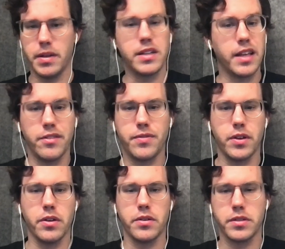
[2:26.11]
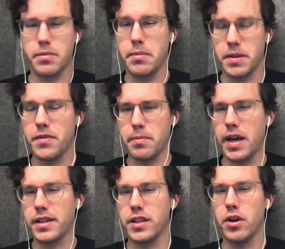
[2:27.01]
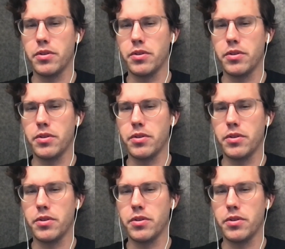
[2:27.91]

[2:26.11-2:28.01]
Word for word: in a landfill or sometimes even back in the